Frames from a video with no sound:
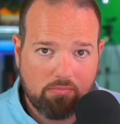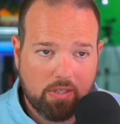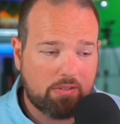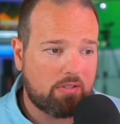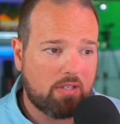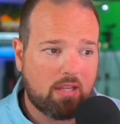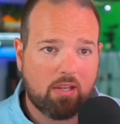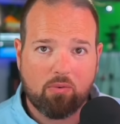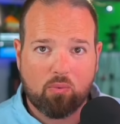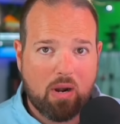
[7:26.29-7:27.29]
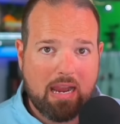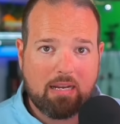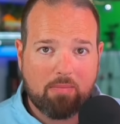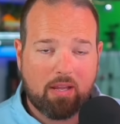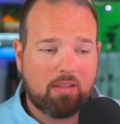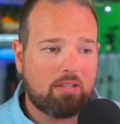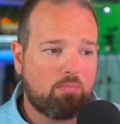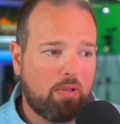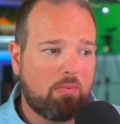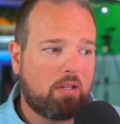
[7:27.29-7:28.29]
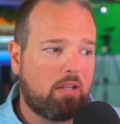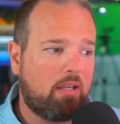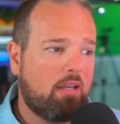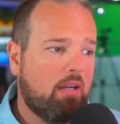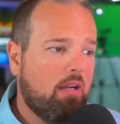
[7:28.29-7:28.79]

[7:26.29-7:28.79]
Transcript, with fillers: There's nothing right about this biblically.